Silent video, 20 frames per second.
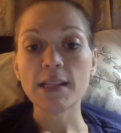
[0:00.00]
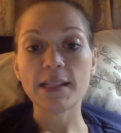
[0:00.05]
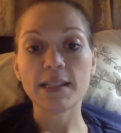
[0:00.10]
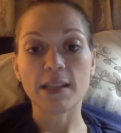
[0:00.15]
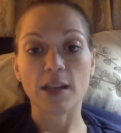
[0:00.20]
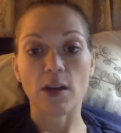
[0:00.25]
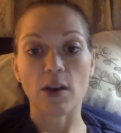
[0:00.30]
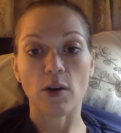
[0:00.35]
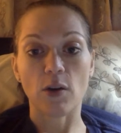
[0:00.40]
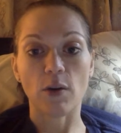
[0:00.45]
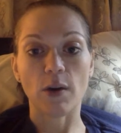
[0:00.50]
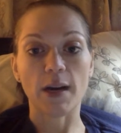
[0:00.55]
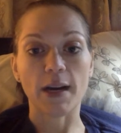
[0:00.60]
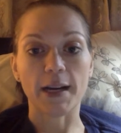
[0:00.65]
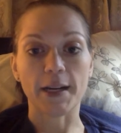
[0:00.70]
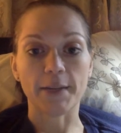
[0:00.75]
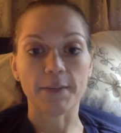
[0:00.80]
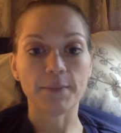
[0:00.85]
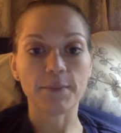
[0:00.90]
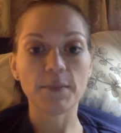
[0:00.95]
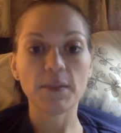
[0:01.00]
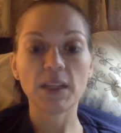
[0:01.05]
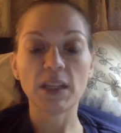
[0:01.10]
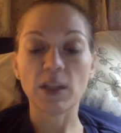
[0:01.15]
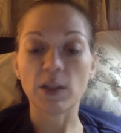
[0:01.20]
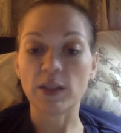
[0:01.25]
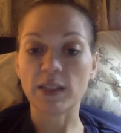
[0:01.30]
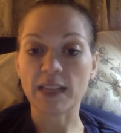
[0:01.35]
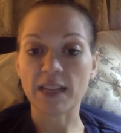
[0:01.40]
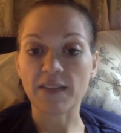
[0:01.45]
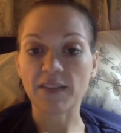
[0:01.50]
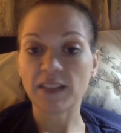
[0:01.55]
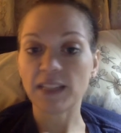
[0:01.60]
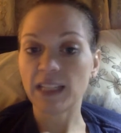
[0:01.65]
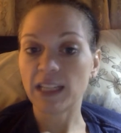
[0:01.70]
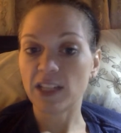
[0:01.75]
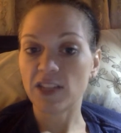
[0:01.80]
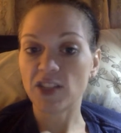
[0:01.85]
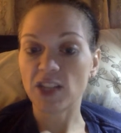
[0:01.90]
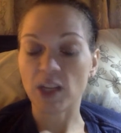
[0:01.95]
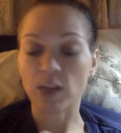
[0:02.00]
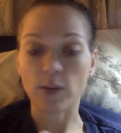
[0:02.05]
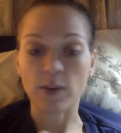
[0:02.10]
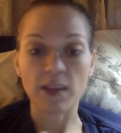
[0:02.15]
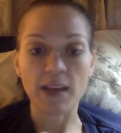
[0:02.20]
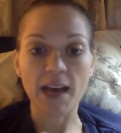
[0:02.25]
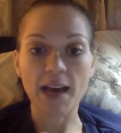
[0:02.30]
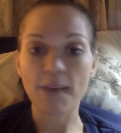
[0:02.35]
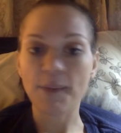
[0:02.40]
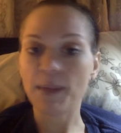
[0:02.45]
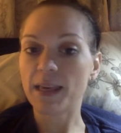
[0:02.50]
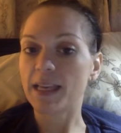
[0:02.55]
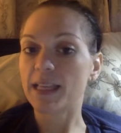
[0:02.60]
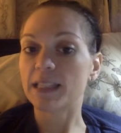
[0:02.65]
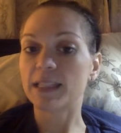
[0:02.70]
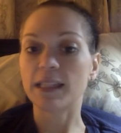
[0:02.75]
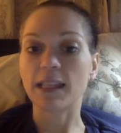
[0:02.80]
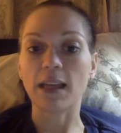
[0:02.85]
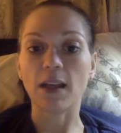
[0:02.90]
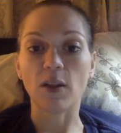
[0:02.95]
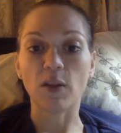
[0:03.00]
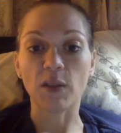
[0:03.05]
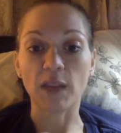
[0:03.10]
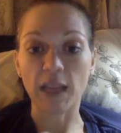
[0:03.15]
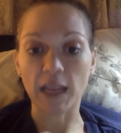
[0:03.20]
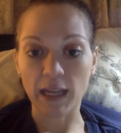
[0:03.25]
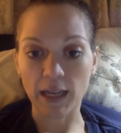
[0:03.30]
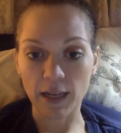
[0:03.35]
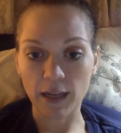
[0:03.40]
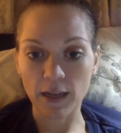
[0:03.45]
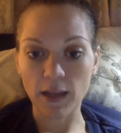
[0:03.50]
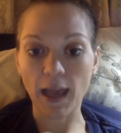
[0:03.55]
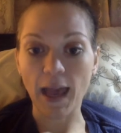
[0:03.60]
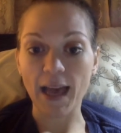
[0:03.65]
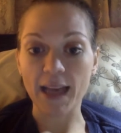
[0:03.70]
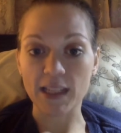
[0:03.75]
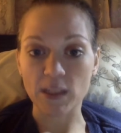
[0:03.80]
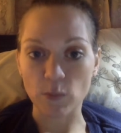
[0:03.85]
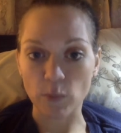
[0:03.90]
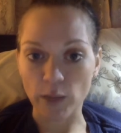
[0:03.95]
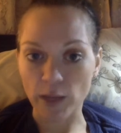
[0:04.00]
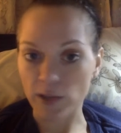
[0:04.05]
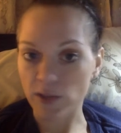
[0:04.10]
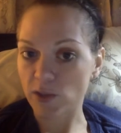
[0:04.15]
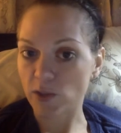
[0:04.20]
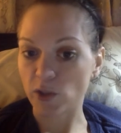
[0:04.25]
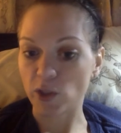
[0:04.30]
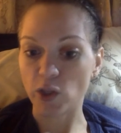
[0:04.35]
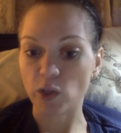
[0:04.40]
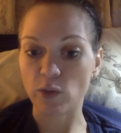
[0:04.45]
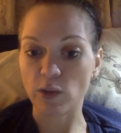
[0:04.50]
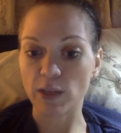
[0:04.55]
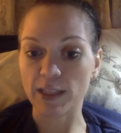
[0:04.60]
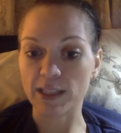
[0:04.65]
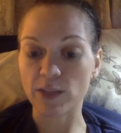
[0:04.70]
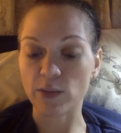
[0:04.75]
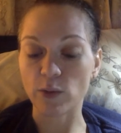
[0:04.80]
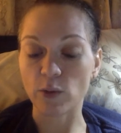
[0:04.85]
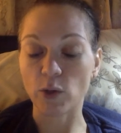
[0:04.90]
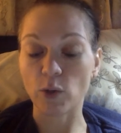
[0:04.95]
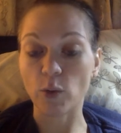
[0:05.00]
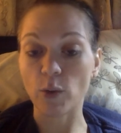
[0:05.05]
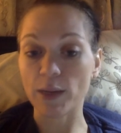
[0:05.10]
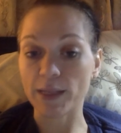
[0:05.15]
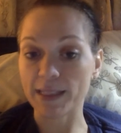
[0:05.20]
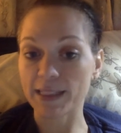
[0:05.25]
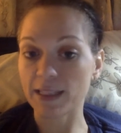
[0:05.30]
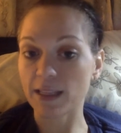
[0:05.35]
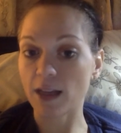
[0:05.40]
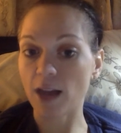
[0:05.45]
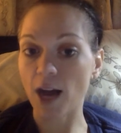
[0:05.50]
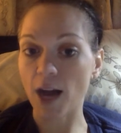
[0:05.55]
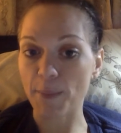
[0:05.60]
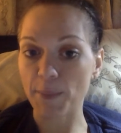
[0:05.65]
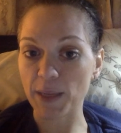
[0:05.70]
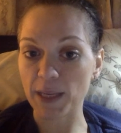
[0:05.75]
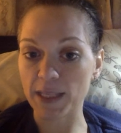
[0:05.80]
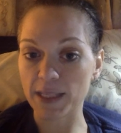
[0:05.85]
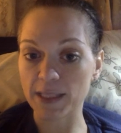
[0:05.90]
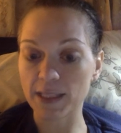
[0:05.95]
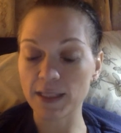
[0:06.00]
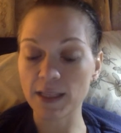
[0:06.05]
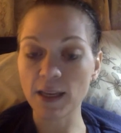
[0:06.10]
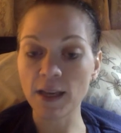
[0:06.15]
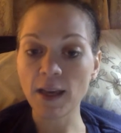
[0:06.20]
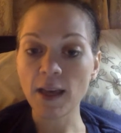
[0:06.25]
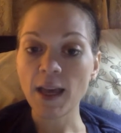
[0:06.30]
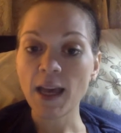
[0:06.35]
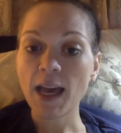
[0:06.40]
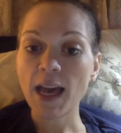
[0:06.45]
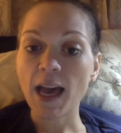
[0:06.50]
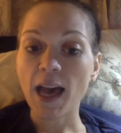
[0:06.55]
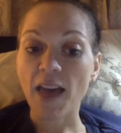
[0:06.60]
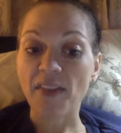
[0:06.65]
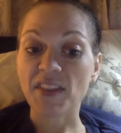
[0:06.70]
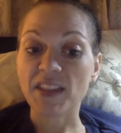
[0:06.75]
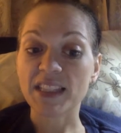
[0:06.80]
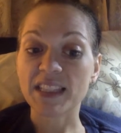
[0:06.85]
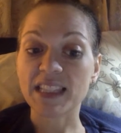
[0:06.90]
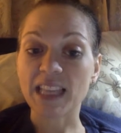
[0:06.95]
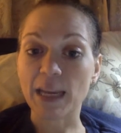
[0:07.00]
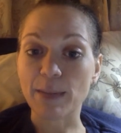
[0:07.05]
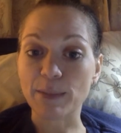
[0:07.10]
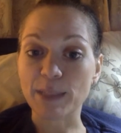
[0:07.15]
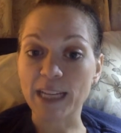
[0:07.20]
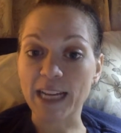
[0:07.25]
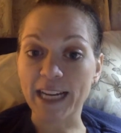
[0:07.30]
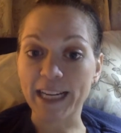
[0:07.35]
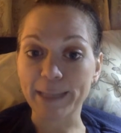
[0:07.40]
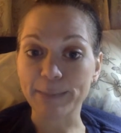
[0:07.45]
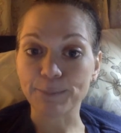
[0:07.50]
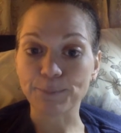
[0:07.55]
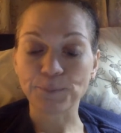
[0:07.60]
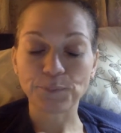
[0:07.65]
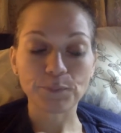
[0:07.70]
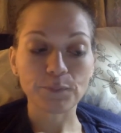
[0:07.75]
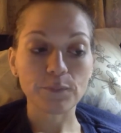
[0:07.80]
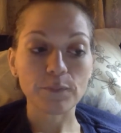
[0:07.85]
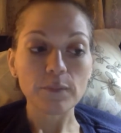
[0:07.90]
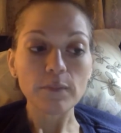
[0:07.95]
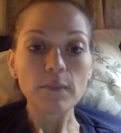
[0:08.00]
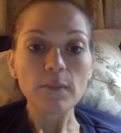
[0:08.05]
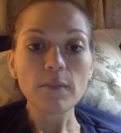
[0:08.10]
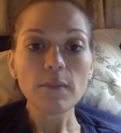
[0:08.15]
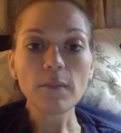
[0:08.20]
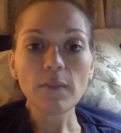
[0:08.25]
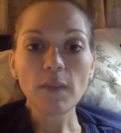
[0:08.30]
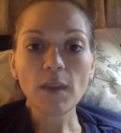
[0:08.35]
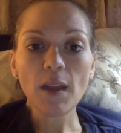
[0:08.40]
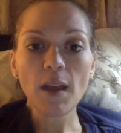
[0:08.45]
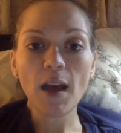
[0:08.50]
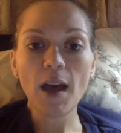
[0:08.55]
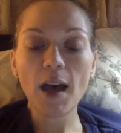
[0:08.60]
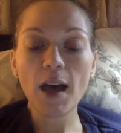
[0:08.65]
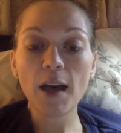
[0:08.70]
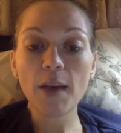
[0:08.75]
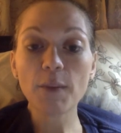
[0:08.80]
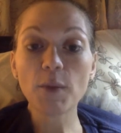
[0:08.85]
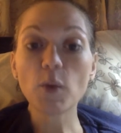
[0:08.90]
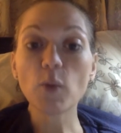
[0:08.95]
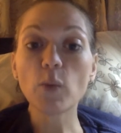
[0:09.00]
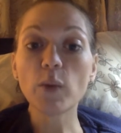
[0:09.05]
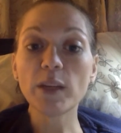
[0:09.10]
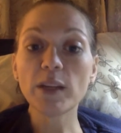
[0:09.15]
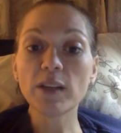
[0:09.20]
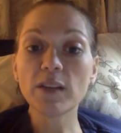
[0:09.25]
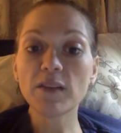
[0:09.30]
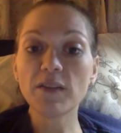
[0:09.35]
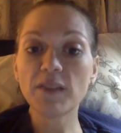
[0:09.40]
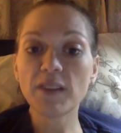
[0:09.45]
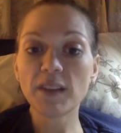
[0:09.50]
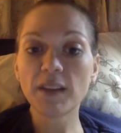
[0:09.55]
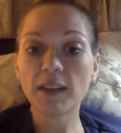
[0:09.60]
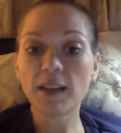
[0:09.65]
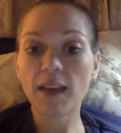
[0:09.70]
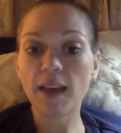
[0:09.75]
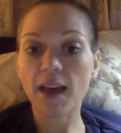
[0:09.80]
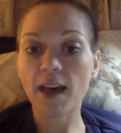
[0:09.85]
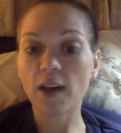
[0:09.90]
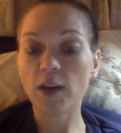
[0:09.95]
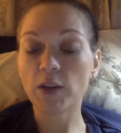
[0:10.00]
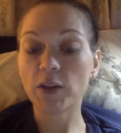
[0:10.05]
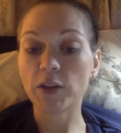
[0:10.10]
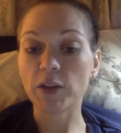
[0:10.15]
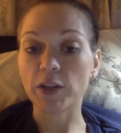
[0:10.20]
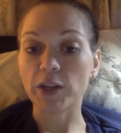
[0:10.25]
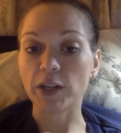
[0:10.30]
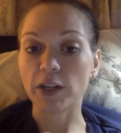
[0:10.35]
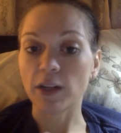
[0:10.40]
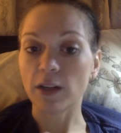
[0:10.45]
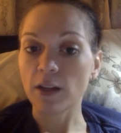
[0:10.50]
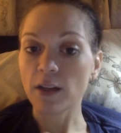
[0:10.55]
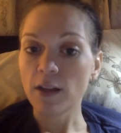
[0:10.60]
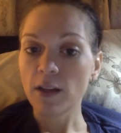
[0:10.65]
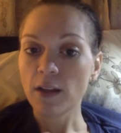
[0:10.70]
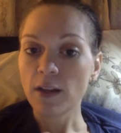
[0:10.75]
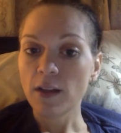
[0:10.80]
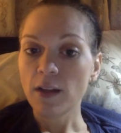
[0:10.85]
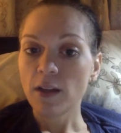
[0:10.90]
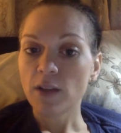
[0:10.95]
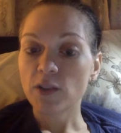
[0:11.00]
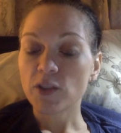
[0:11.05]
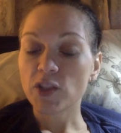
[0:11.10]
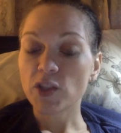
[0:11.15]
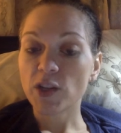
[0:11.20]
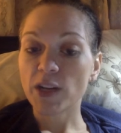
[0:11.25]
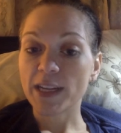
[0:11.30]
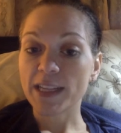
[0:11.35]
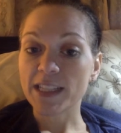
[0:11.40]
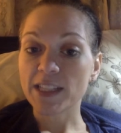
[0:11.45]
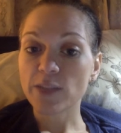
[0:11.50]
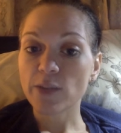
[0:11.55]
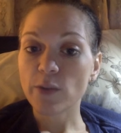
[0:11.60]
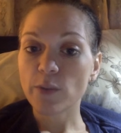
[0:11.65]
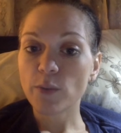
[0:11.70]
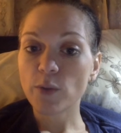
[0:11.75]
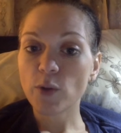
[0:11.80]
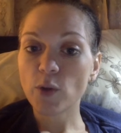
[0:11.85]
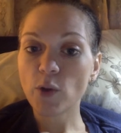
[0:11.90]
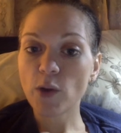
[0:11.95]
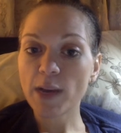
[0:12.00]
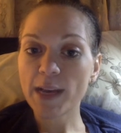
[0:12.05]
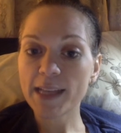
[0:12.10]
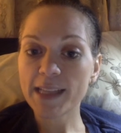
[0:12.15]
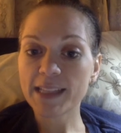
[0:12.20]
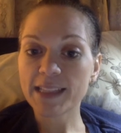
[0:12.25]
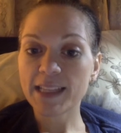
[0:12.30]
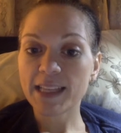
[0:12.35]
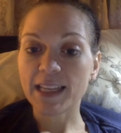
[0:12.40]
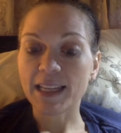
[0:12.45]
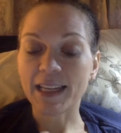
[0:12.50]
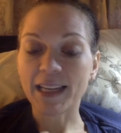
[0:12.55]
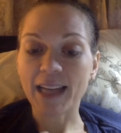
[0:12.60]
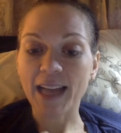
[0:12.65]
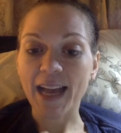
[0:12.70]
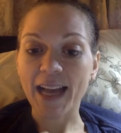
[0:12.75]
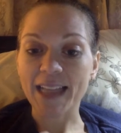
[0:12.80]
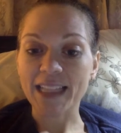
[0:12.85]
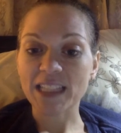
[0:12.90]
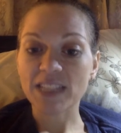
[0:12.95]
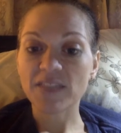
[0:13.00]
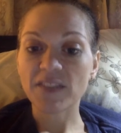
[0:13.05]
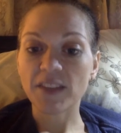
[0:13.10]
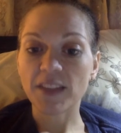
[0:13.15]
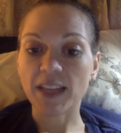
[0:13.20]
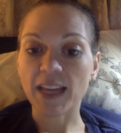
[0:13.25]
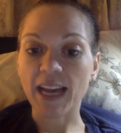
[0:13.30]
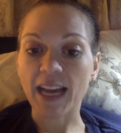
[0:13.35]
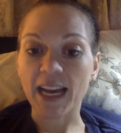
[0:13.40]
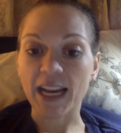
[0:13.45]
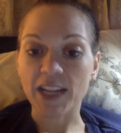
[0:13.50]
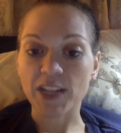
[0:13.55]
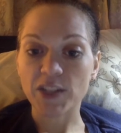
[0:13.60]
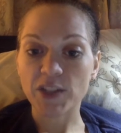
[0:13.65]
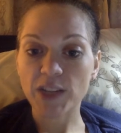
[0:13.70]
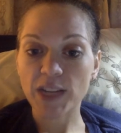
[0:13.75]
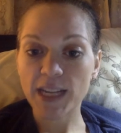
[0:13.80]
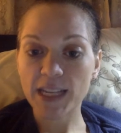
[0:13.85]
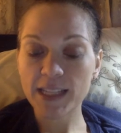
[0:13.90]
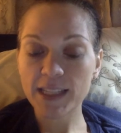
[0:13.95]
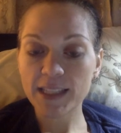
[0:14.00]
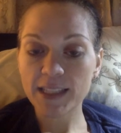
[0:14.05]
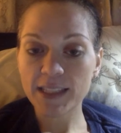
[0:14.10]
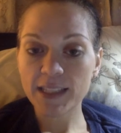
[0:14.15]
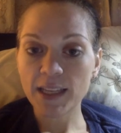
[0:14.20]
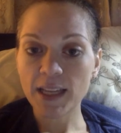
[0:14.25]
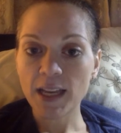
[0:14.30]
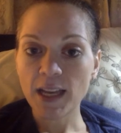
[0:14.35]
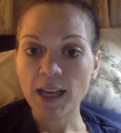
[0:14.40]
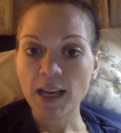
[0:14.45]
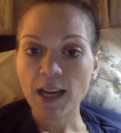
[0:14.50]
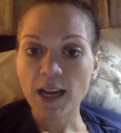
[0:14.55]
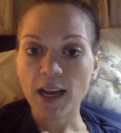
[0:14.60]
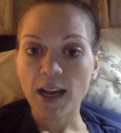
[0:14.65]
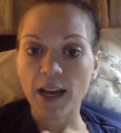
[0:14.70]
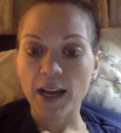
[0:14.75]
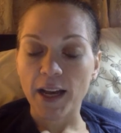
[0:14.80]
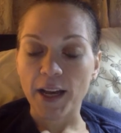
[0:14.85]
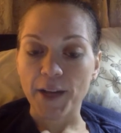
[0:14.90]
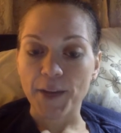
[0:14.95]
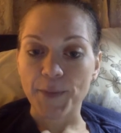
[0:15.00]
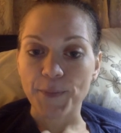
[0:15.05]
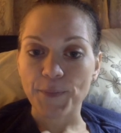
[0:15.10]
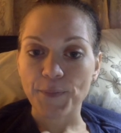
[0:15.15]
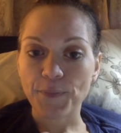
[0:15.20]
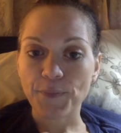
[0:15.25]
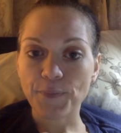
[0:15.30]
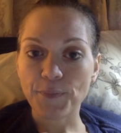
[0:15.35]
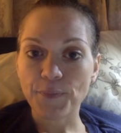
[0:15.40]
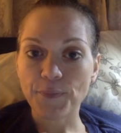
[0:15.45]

So um, you definitely need to check with that because they'll need it as well. So you need to request the copies at the same time. Um, when you're filling out your transcript request and it asks for the address, um,